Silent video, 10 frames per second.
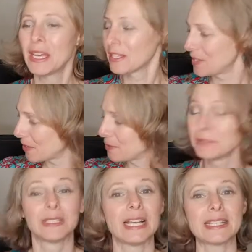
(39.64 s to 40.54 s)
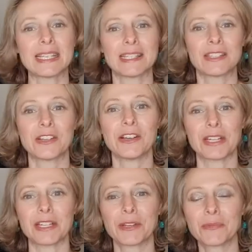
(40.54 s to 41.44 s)
So let's get started.
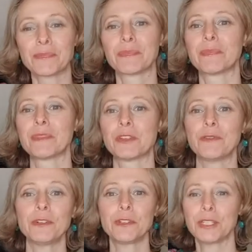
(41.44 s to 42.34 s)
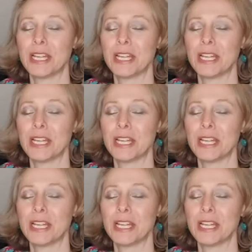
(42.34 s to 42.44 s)
So first,